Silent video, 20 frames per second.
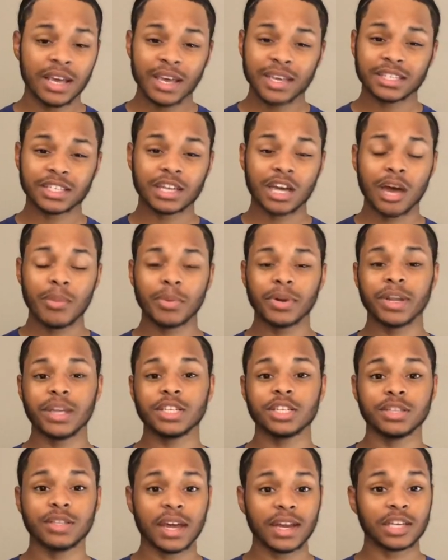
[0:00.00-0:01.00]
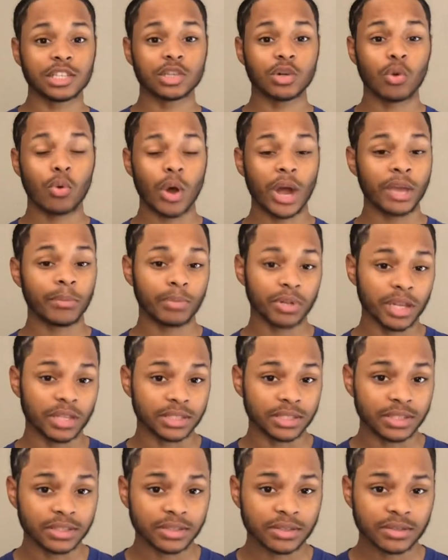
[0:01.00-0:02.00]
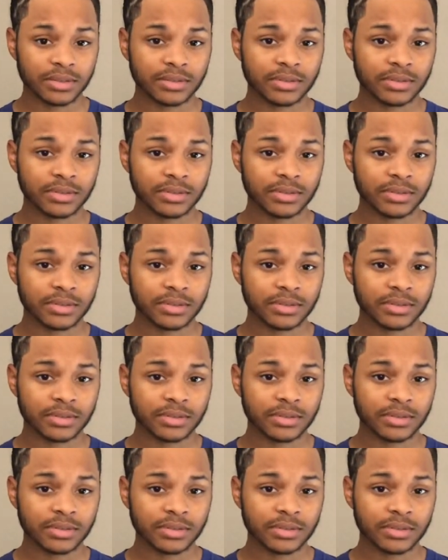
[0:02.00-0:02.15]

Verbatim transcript: It's a combination that is quite pleasant.